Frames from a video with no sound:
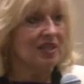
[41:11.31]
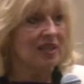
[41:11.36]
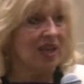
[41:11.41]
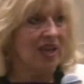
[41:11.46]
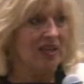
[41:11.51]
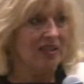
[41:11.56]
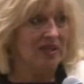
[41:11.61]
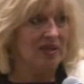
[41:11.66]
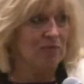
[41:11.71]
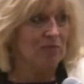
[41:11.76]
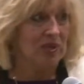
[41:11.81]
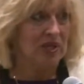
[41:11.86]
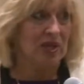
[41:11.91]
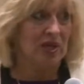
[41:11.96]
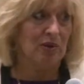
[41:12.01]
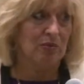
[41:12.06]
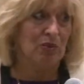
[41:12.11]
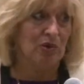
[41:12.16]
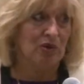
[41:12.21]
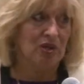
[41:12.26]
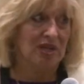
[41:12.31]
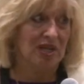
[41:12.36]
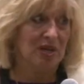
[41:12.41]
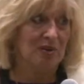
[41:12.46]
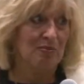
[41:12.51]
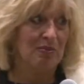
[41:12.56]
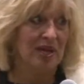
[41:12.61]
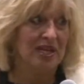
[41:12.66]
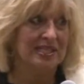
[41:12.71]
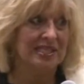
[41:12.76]
I had to be humbled and
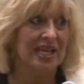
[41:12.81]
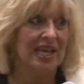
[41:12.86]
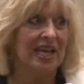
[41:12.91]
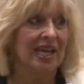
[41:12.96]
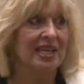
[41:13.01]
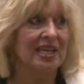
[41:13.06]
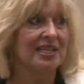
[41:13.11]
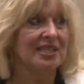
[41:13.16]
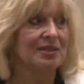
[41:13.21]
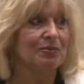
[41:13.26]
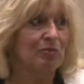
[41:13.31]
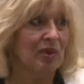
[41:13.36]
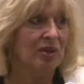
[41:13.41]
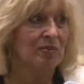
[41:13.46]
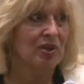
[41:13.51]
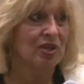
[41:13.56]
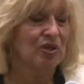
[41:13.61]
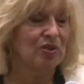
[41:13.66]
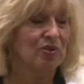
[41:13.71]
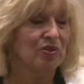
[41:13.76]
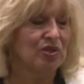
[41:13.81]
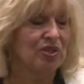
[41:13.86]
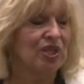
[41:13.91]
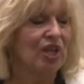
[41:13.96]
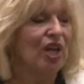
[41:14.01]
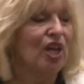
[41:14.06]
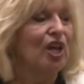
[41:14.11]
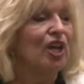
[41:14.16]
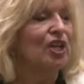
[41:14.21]
come back down and pay my dues.